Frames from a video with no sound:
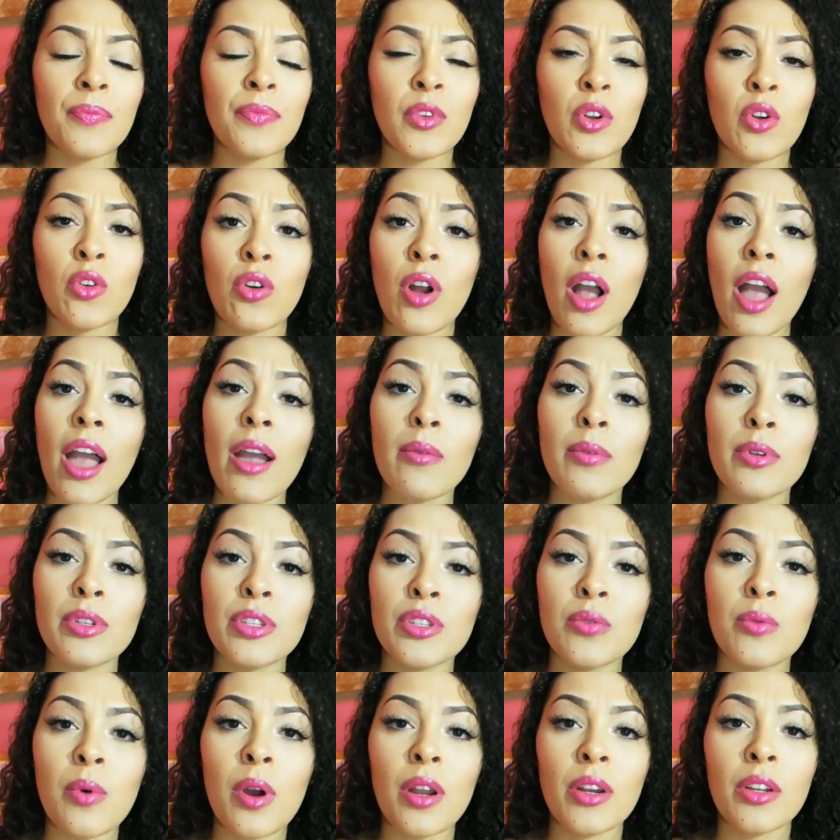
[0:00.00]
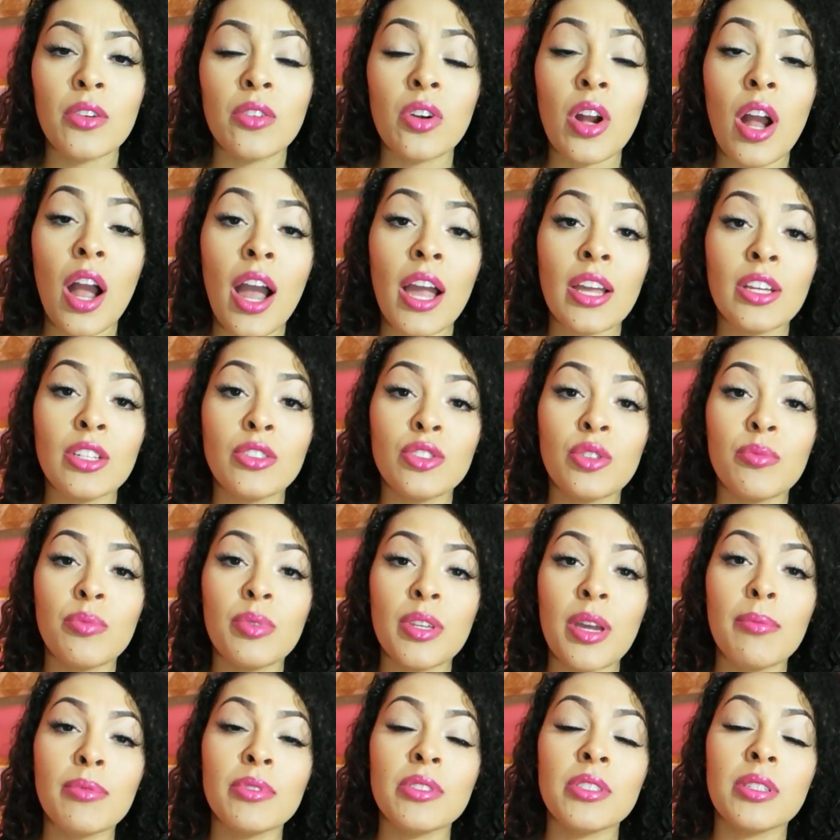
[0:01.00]
cry when you want to cry. You should
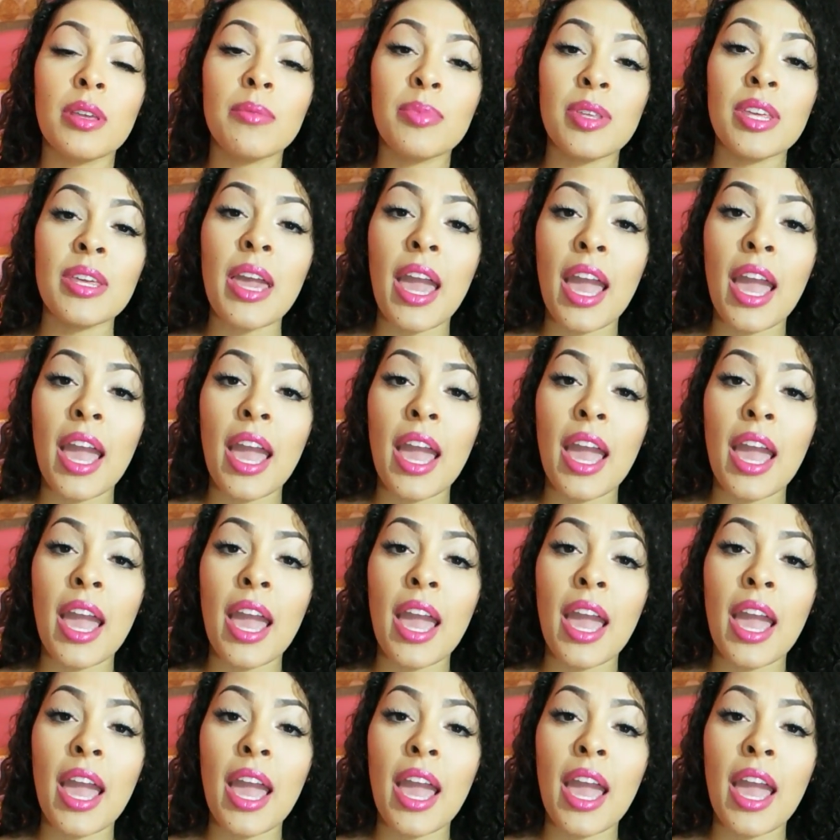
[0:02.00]
be able to be